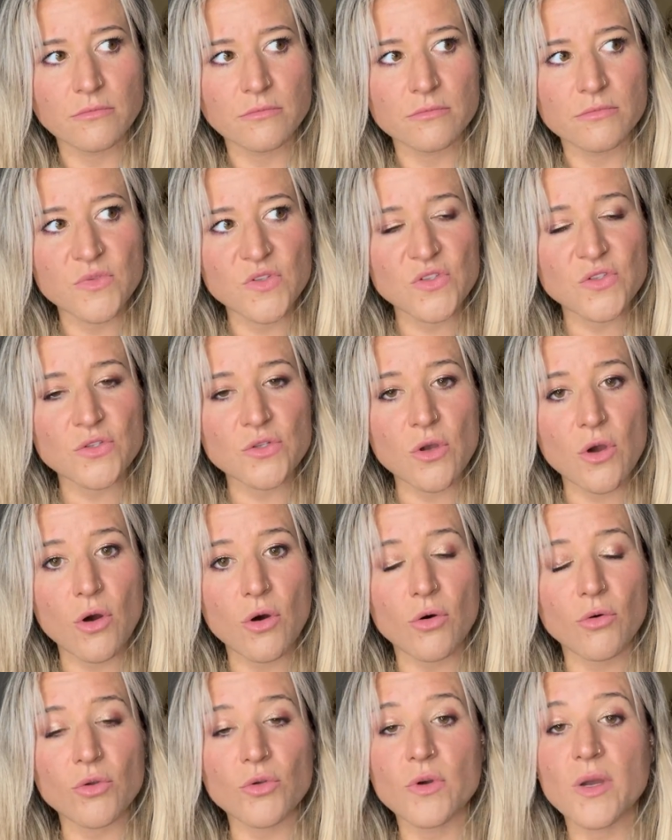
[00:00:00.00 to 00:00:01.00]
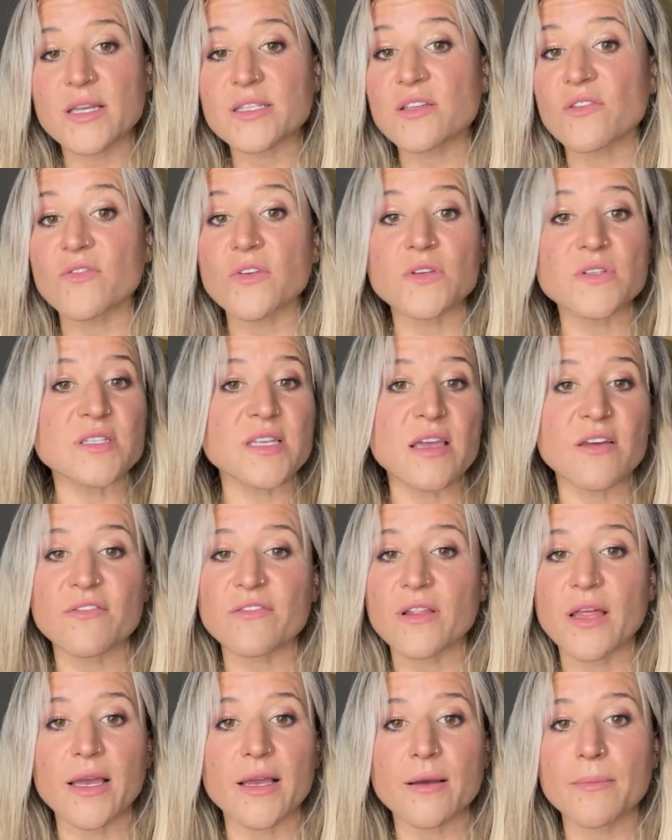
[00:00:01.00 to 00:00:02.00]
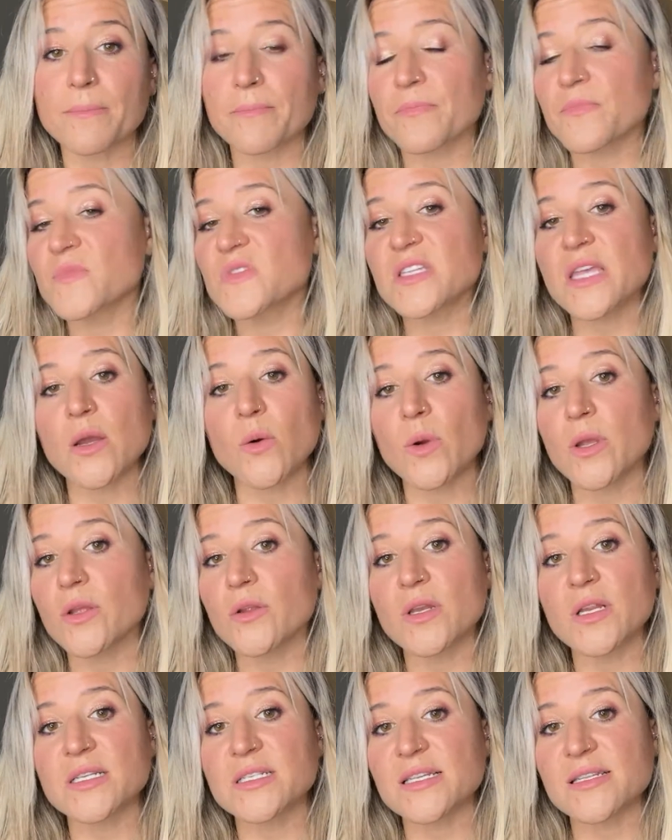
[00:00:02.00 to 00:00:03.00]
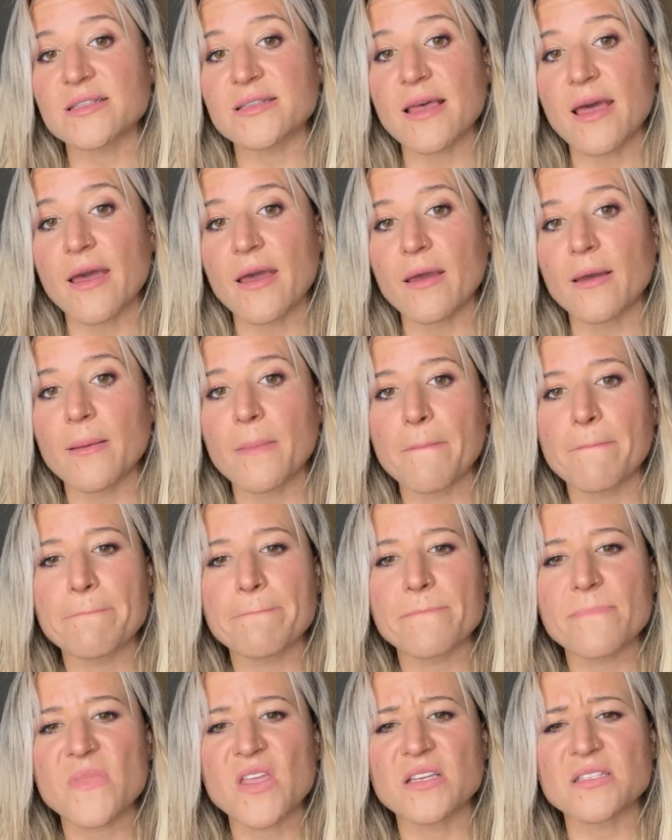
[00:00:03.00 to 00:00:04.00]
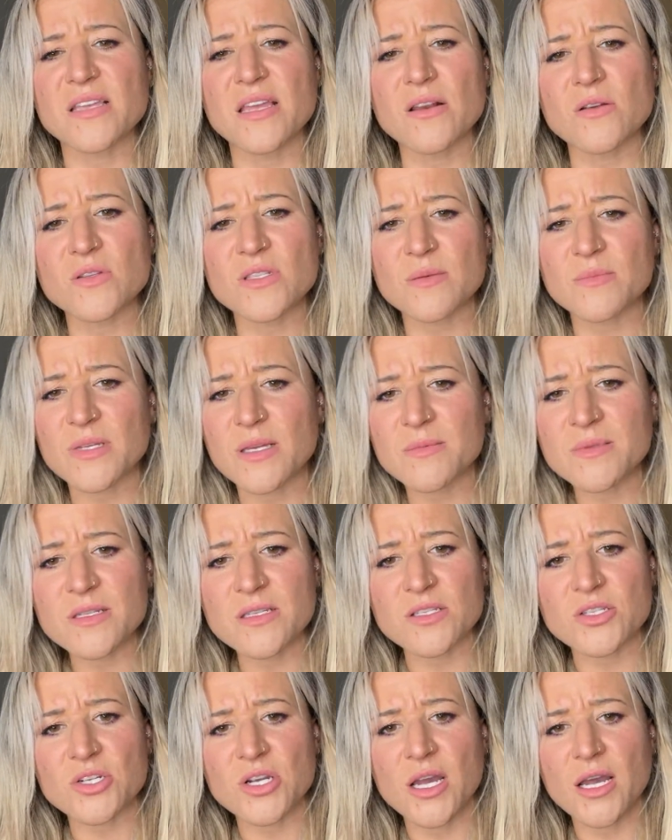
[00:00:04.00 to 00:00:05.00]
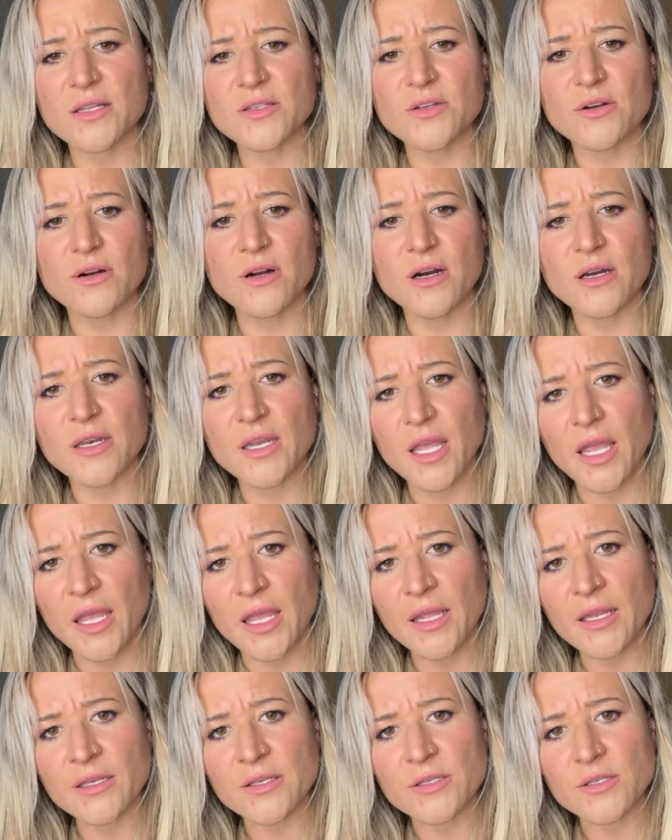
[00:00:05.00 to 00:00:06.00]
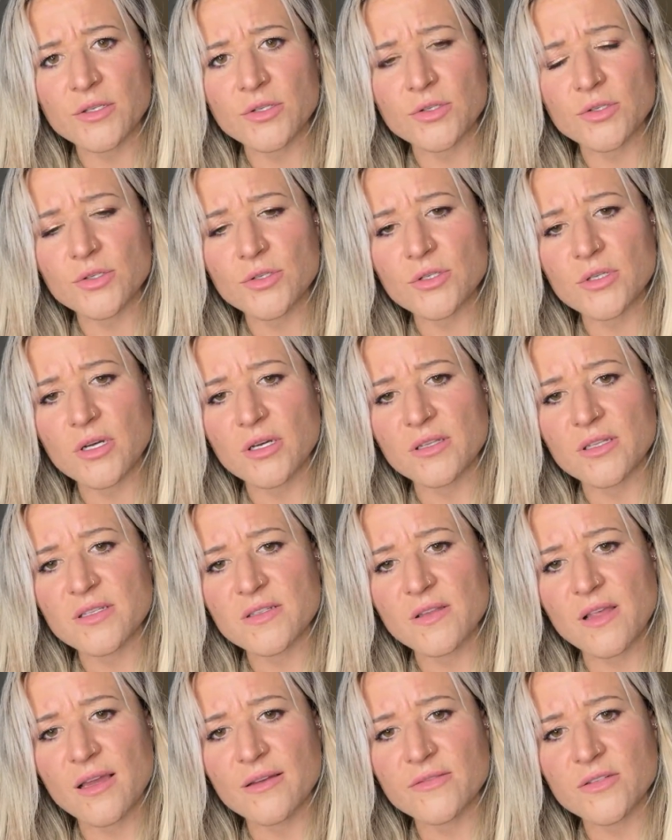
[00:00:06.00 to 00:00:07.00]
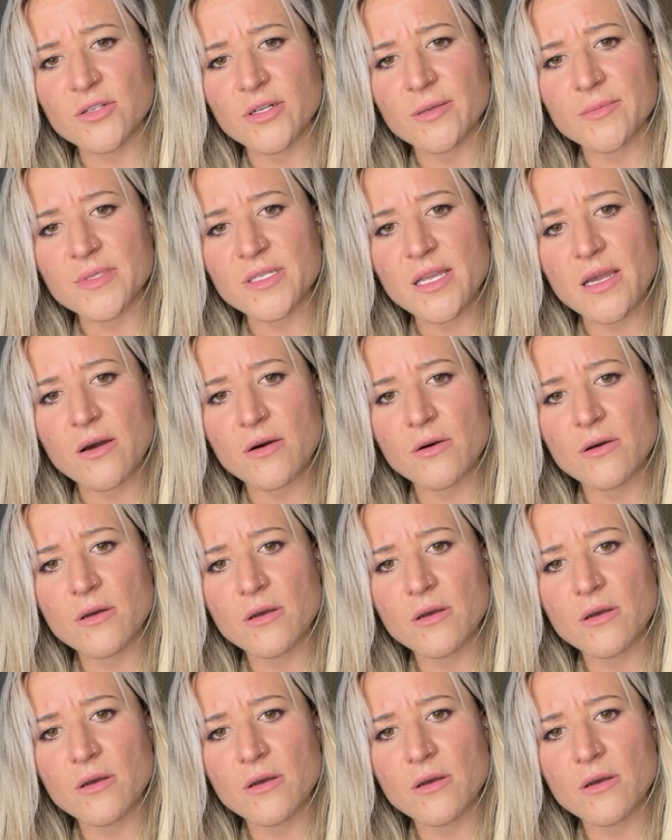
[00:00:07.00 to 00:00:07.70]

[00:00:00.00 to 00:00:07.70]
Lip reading: So you guys can feel safe, like, saying what you need to say. Because I know sometimes these chats are unhinged on these live streams now.